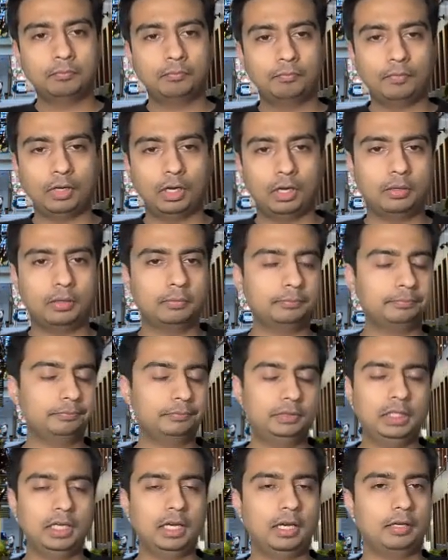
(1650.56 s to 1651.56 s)

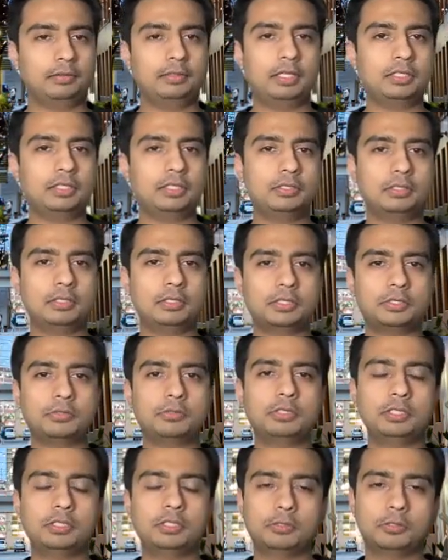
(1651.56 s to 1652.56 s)
That's a
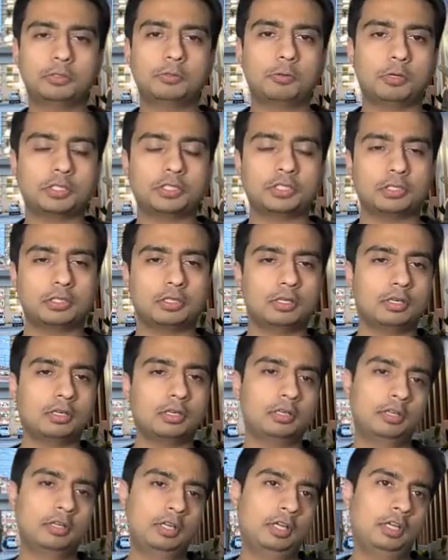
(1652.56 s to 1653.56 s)
really good question.
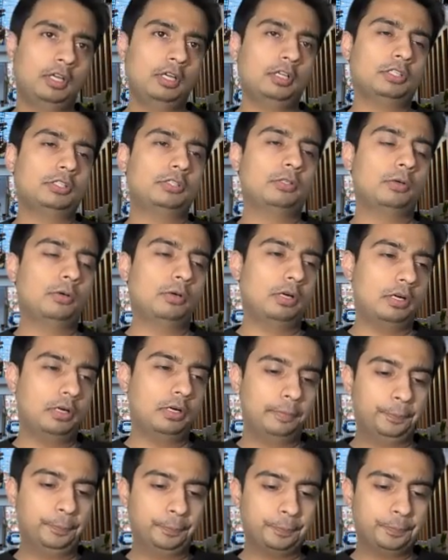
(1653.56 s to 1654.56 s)

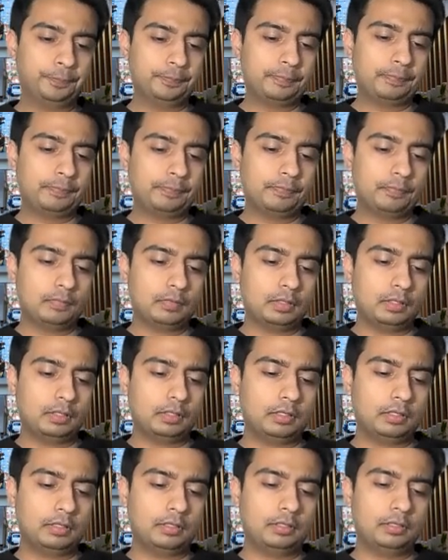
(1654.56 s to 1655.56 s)
So
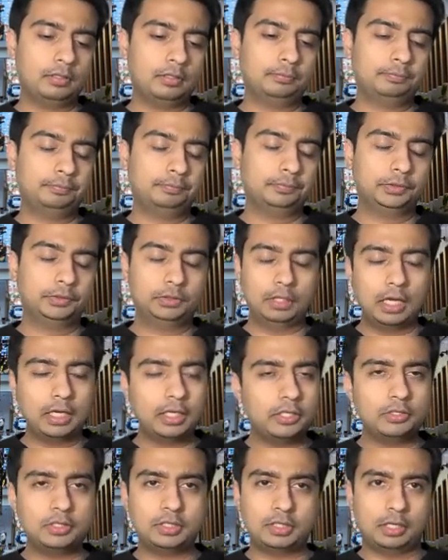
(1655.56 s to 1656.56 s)
like
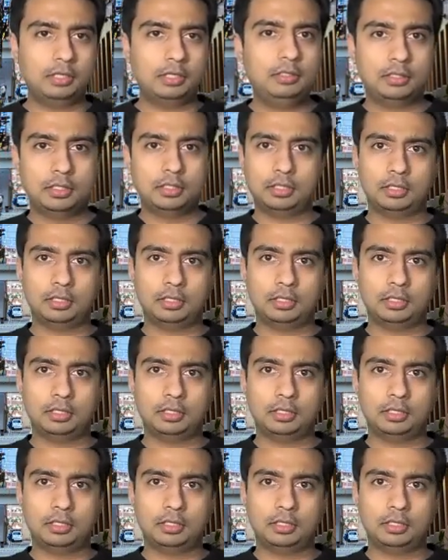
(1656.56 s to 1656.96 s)
you said,